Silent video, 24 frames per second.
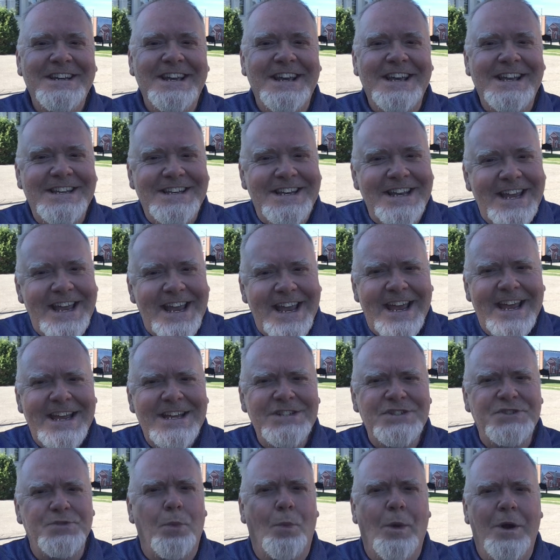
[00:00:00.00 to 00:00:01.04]
into
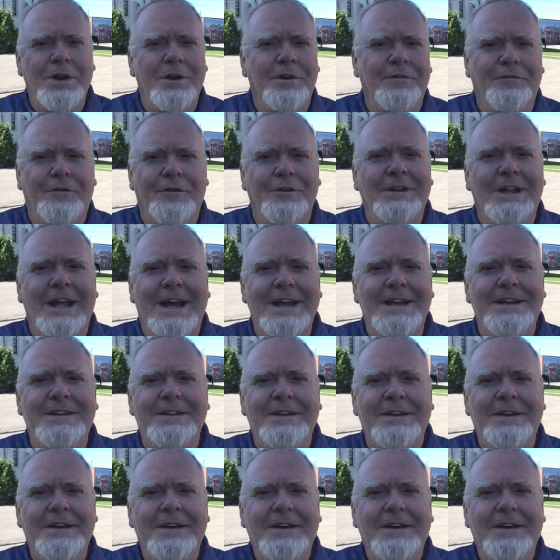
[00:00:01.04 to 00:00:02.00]
His wonderful light.